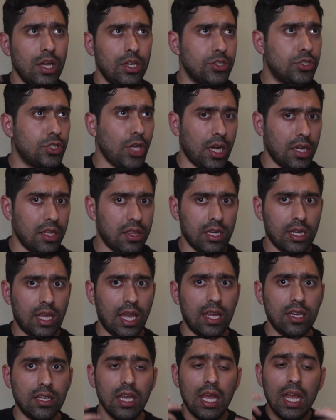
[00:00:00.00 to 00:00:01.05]
Jonathan
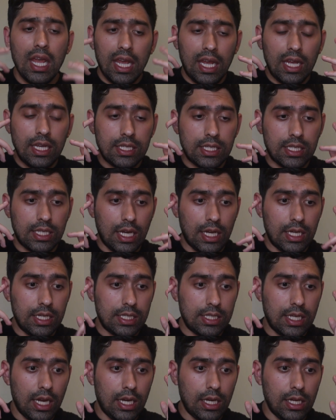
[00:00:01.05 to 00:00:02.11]
Kent, he's
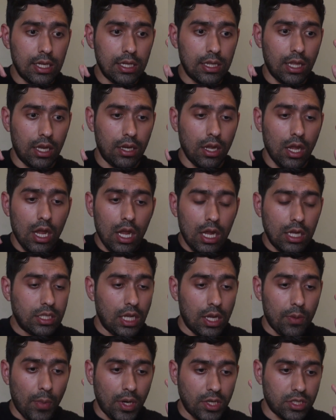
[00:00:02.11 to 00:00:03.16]
stating that he's
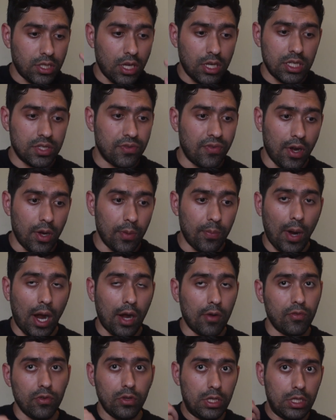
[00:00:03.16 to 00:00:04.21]
like, my son is very
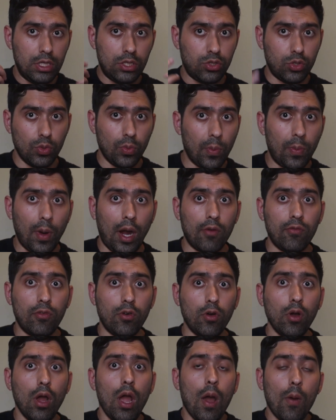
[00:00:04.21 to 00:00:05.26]
powerful. He's super
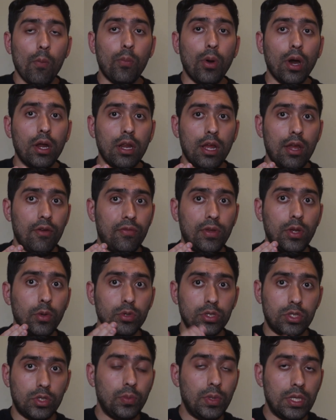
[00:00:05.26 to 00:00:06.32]
powerful, but if he
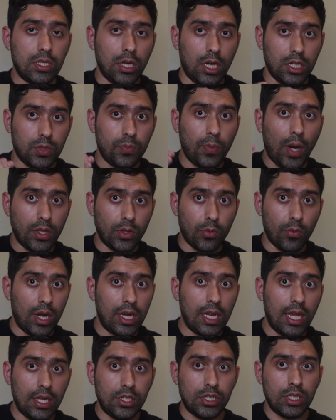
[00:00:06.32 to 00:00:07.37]
was to be touched by the
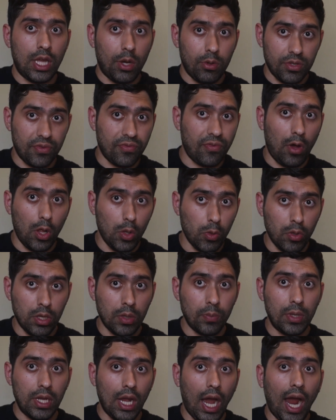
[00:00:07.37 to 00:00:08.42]
radiation that was
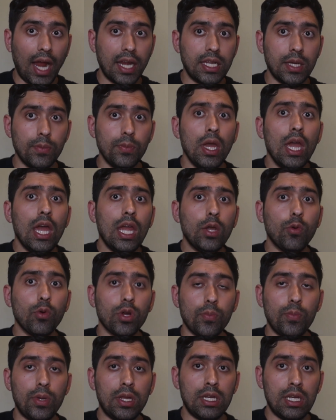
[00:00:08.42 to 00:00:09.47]
following behind him, he
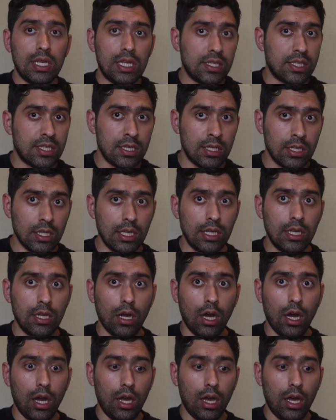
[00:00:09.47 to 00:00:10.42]
would have been instantly